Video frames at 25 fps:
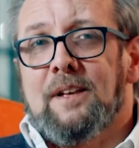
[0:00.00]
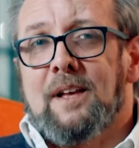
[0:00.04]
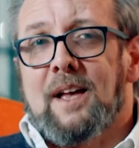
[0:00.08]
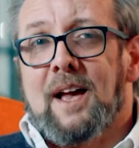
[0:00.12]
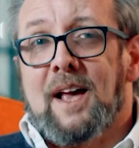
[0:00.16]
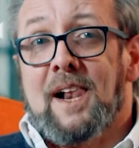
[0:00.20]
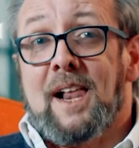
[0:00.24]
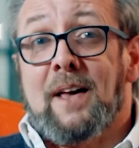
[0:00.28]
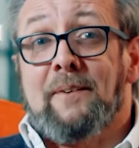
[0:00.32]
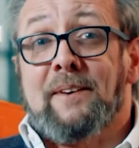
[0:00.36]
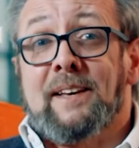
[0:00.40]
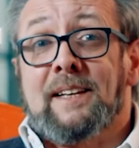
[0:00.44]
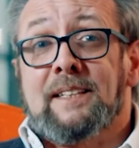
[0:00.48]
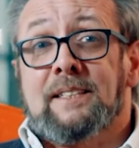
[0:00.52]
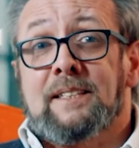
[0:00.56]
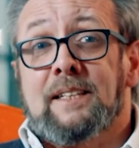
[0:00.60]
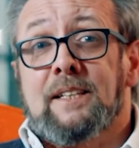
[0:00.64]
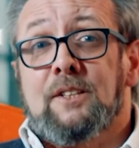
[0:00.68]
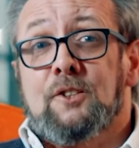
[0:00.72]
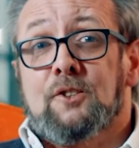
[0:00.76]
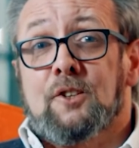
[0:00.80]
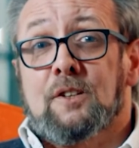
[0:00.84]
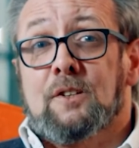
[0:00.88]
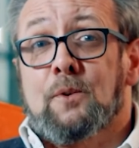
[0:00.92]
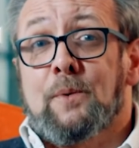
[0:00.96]
allowing a
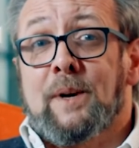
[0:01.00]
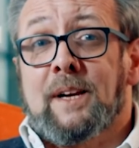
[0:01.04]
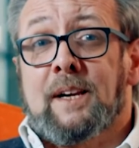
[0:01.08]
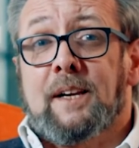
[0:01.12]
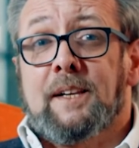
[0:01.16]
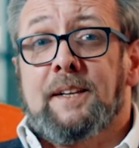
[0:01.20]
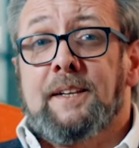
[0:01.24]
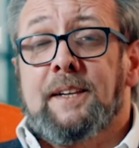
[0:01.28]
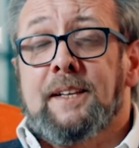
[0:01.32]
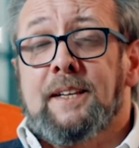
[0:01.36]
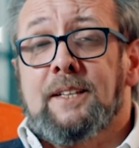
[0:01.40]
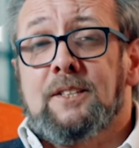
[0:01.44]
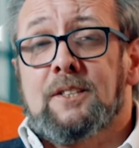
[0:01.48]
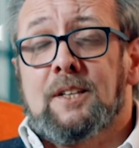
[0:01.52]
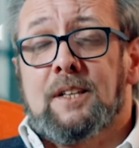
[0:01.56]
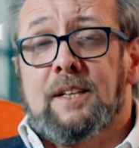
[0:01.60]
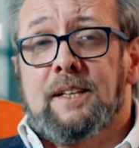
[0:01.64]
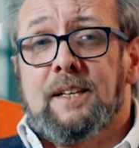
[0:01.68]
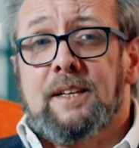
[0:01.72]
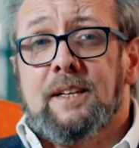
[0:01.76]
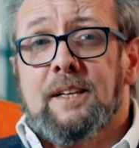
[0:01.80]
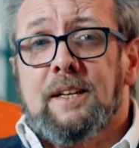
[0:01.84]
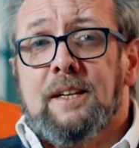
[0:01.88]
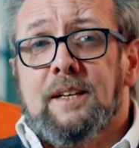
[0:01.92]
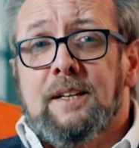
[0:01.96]
teacher quickly and
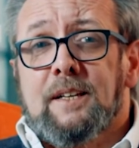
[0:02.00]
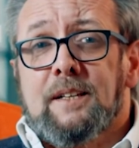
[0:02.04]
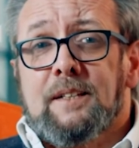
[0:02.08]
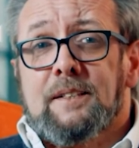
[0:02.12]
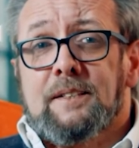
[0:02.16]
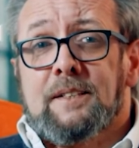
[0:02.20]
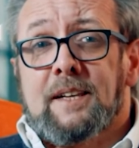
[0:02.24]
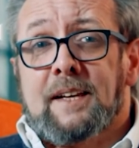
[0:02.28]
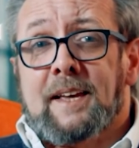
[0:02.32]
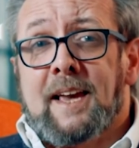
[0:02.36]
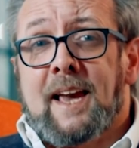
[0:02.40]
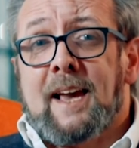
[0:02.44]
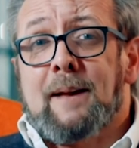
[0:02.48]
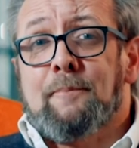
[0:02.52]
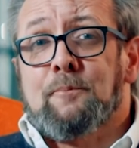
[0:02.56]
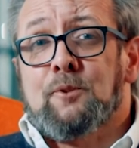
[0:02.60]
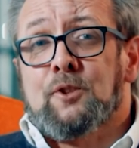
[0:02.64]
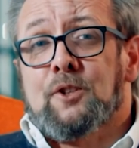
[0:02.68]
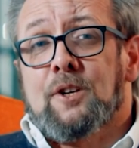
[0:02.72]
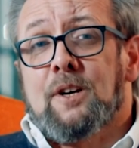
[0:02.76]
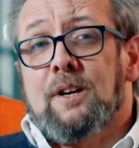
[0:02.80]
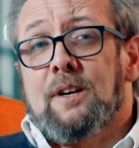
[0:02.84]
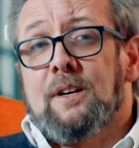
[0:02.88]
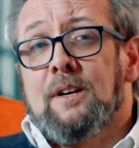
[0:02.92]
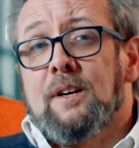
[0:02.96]
easily to
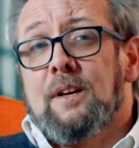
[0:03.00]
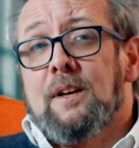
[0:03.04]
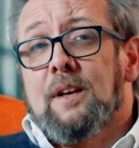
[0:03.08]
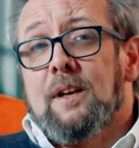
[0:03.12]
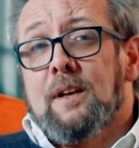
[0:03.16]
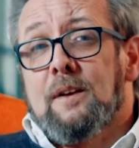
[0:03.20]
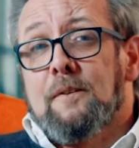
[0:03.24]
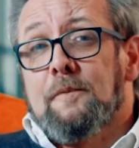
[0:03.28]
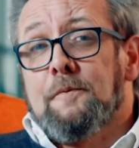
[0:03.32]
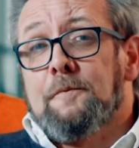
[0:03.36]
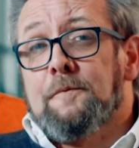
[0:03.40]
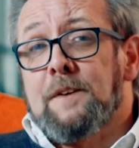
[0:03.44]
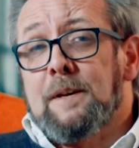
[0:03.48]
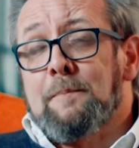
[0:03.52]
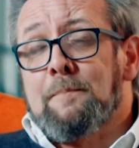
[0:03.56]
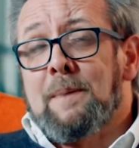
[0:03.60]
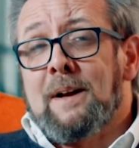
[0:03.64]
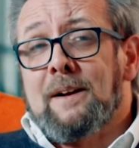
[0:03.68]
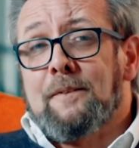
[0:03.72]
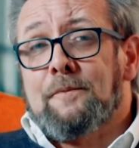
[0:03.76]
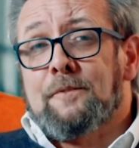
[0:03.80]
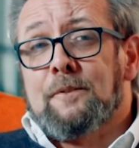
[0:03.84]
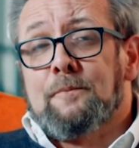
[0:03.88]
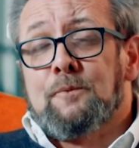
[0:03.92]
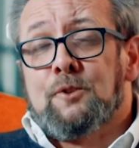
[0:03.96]
capture
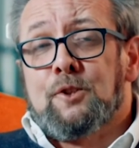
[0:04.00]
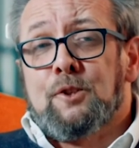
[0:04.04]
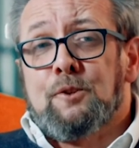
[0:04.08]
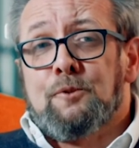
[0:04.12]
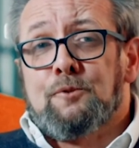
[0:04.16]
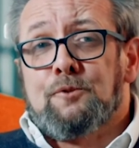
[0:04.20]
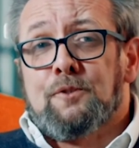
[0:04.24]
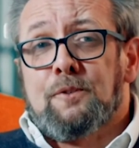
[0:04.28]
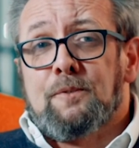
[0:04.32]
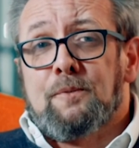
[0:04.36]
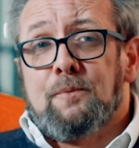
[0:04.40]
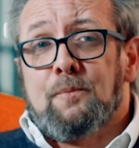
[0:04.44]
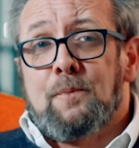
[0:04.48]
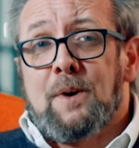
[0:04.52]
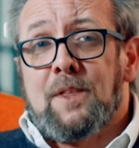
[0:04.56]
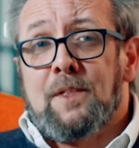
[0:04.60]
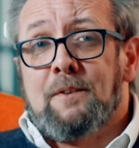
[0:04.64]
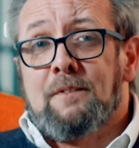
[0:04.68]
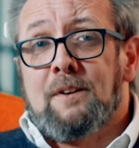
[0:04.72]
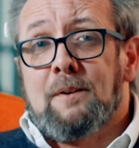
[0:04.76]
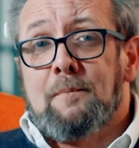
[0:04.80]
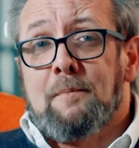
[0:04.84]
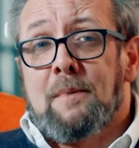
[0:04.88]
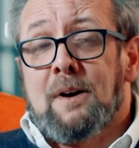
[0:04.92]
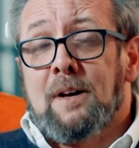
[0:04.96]
feedback from children, whether
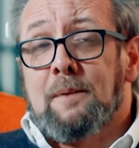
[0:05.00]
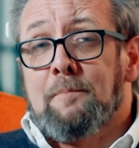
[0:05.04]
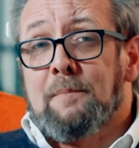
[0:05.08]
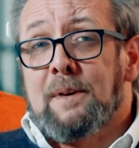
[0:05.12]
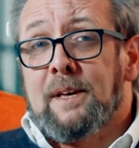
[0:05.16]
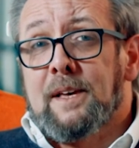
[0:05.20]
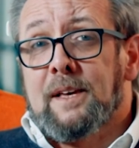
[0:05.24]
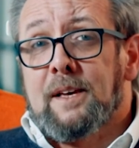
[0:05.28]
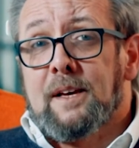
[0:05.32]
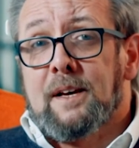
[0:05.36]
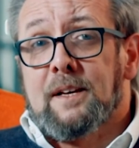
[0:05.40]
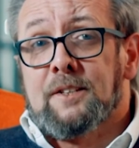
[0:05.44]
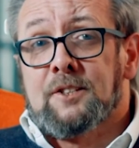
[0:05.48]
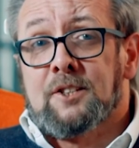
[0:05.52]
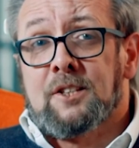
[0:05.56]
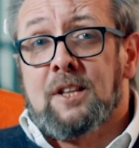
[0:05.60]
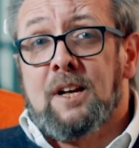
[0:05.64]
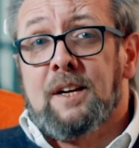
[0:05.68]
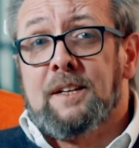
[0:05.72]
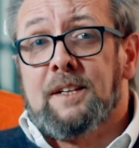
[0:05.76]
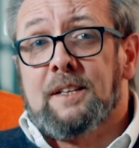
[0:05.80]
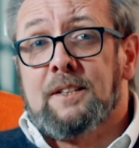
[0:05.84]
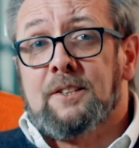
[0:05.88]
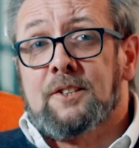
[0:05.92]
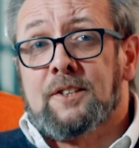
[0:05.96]
it might be a
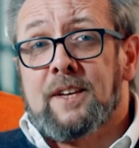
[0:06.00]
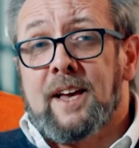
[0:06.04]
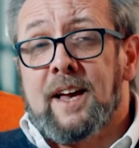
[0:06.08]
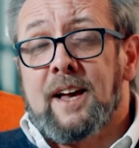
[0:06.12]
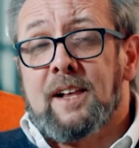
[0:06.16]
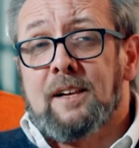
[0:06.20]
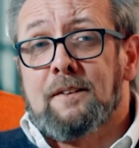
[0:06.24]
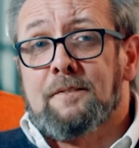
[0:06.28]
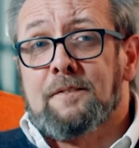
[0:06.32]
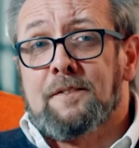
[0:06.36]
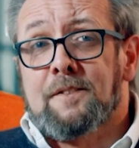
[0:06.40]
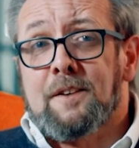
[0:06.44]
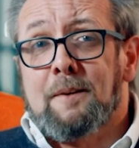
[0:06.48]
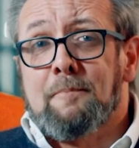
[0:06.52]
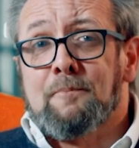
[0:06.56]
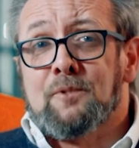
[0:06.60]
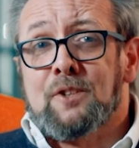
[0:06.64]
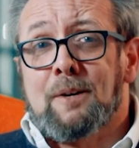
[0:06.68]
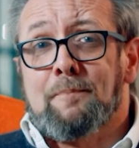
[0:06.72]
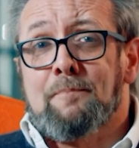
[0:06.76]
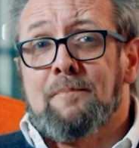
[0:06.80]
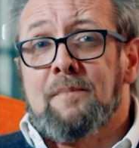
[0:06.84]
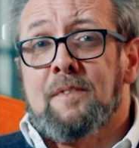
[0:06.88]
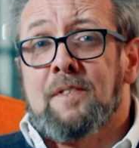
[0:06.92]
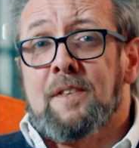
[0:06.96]
sliding scale of thumbs
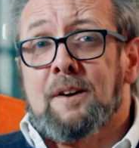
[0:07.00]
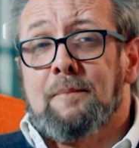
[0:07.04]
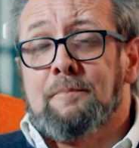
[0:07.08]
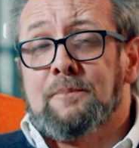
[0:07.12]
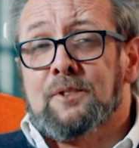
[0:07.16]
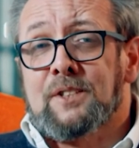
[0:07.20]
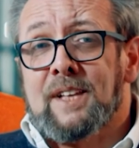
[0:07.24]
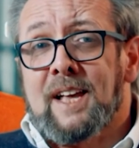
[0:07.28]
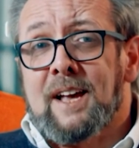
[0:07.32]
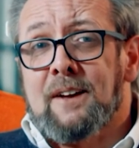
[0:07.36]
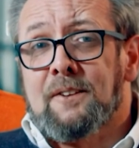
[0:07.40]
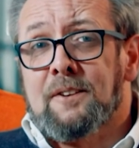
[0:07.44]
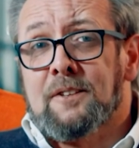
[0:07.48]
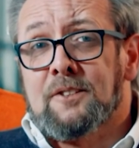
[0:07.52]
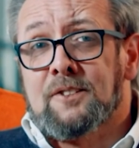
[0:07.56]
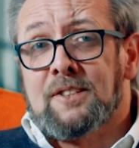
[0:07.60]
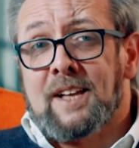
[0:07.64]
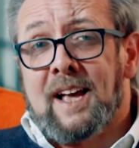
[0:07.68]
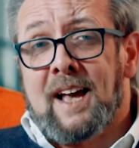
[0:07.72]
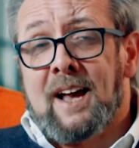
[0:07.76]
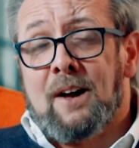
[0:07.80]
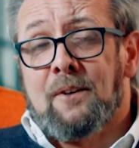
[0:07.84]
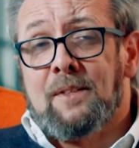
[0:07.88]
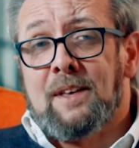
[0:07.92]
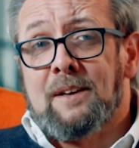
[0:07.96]
up and thumbs down as to
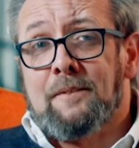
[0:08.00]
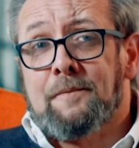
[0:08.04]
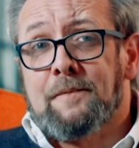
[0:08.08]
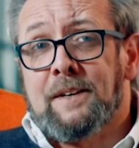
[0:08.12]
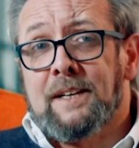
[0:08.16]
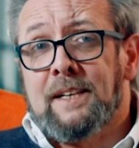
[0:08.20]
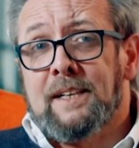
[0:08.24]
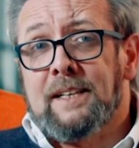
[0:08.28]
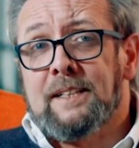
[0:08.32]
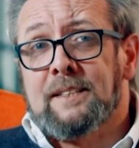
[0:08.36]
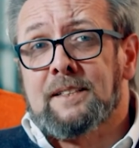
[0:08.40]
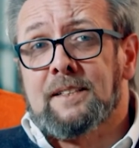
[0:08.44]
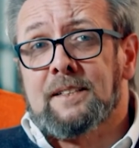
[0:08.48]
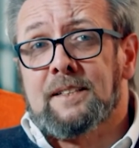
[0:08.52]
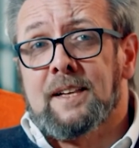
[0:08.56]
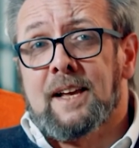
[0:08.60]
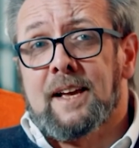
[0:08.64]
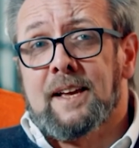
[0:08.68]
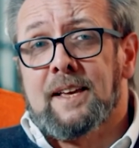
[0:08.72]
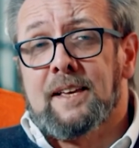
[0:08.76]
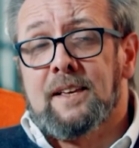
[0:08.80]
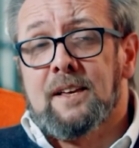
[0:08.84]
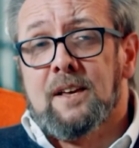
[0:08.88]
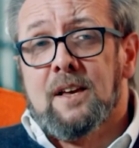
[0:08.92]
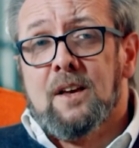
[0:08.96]
how they're feeling
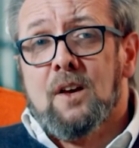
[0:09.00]
today,